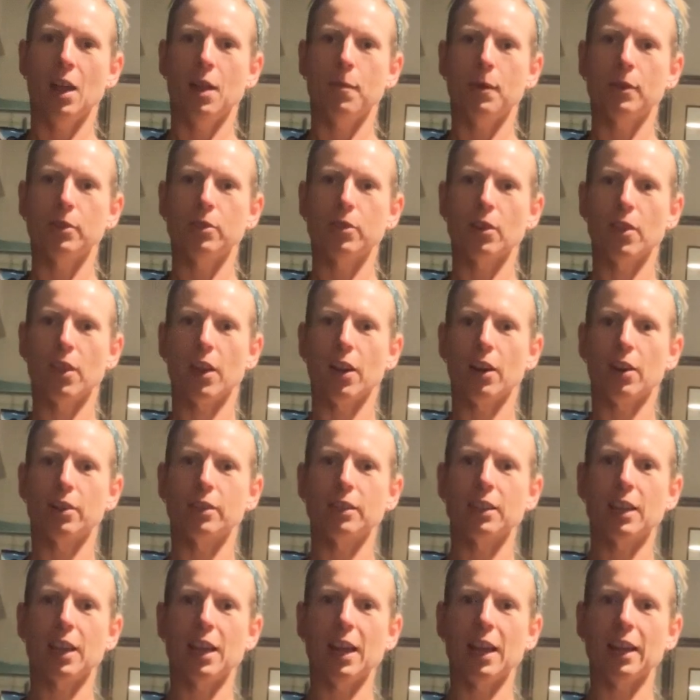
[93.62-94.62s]
Make sure
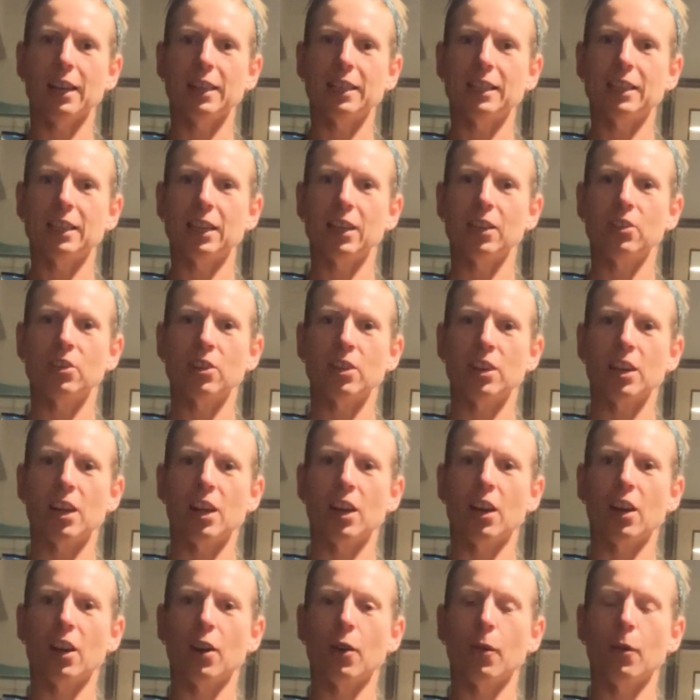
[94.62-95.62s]
there's extension
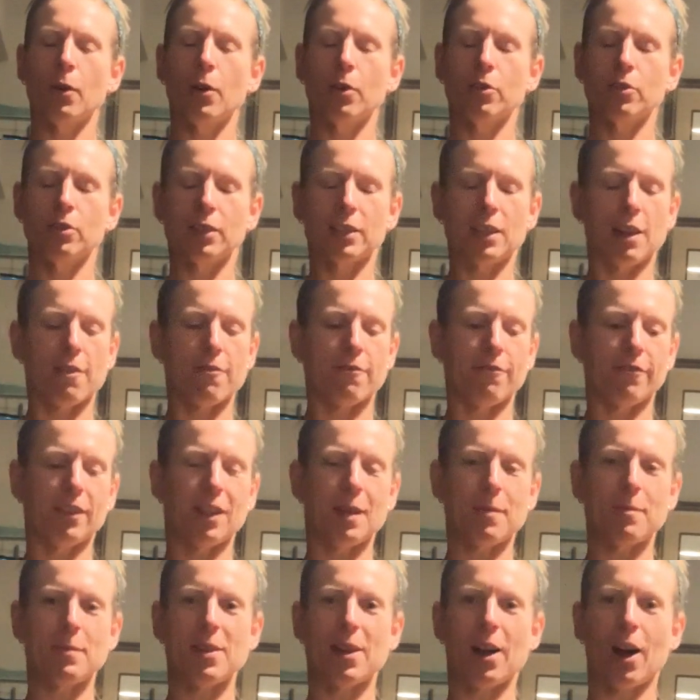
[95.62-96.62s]
here. We don't just have
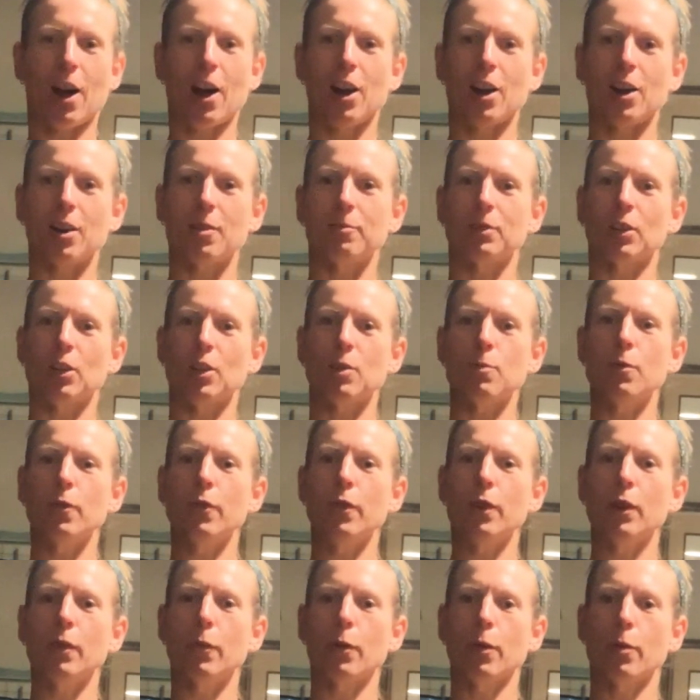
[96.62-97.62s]
floppy arms, that you're
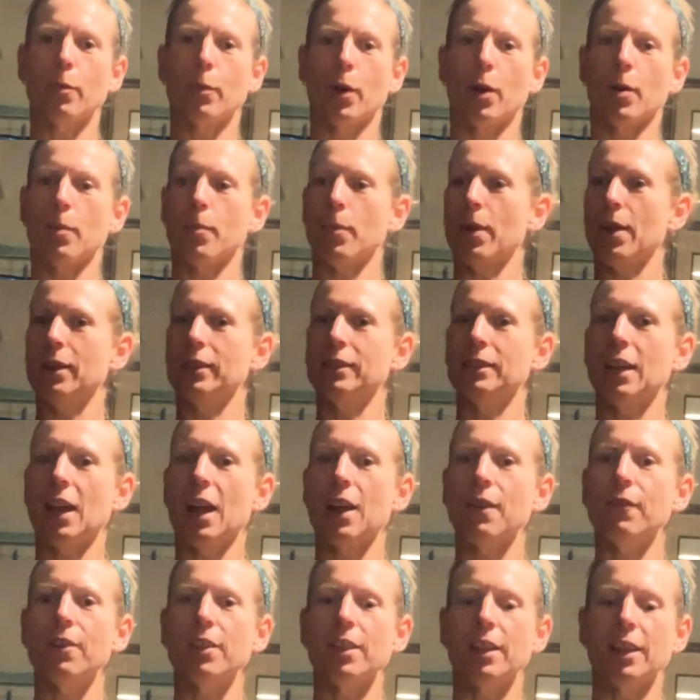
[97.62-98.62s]
moving with purpose, that
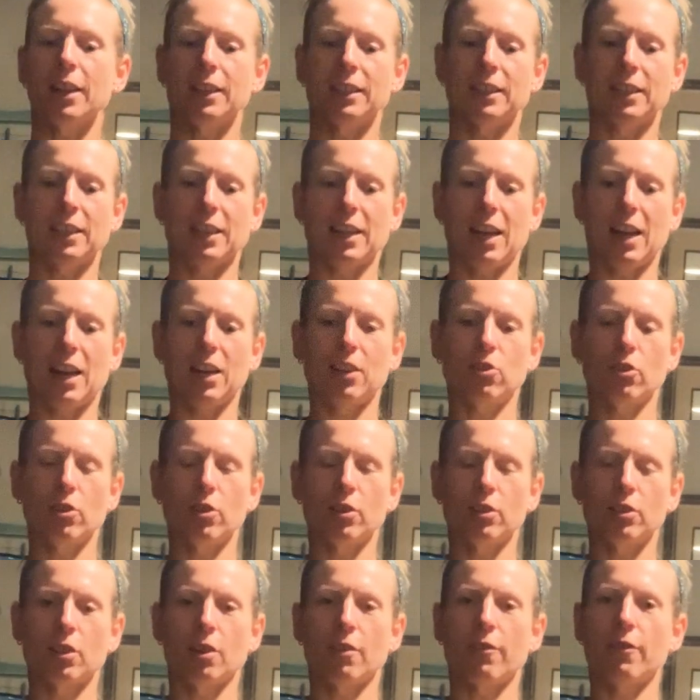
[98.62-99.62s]
everything is engaged. You're going
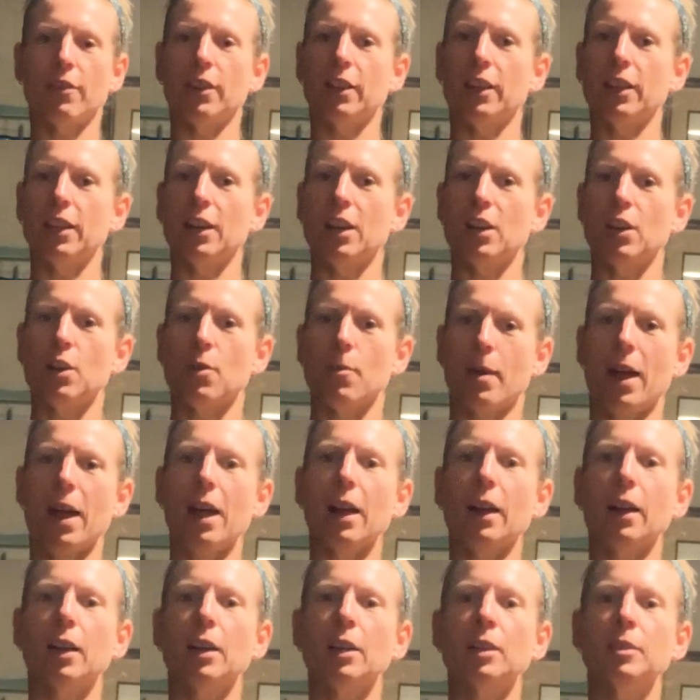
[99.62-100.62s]
to start feeling it in your
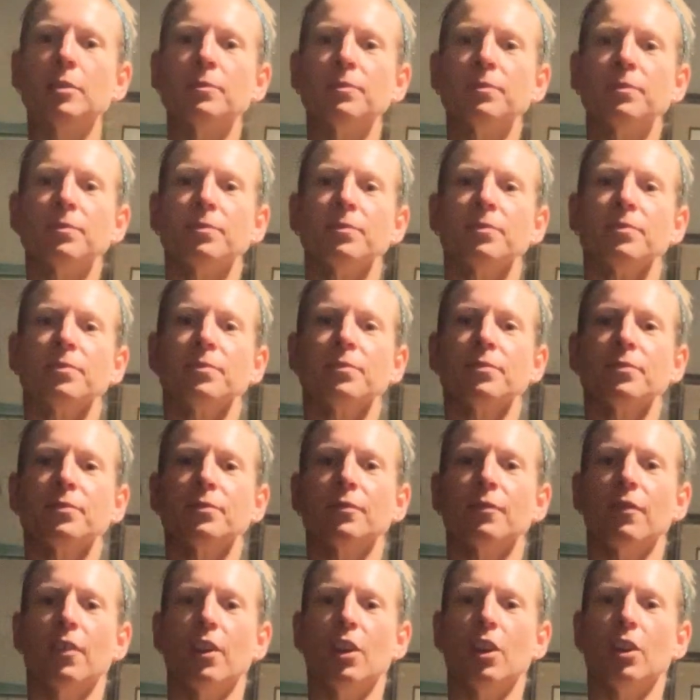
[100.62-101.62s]
back.
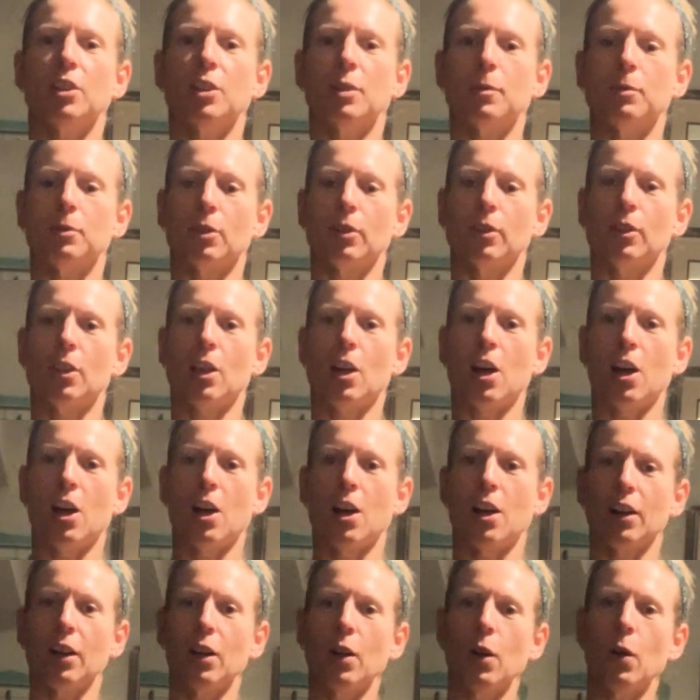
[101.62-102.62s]
Fingertips are
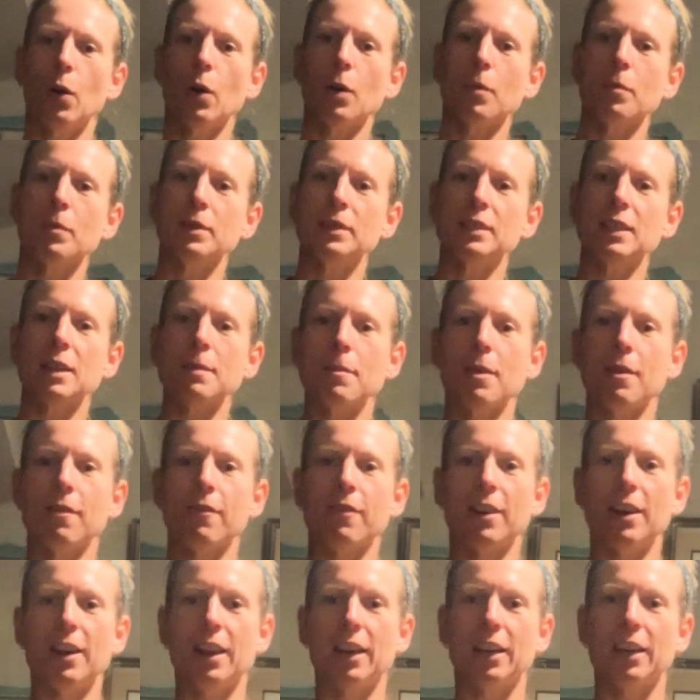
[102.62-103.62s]
long. I'm going to step my
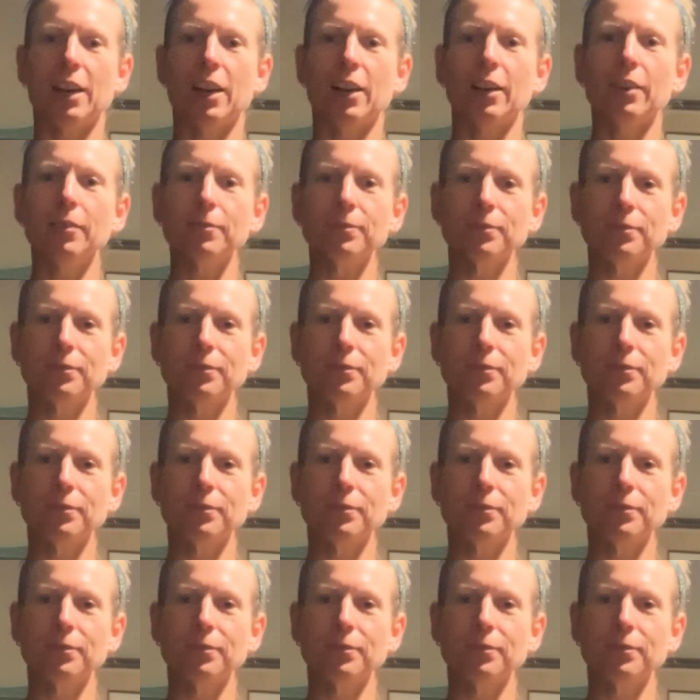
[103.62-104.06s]
feet in here.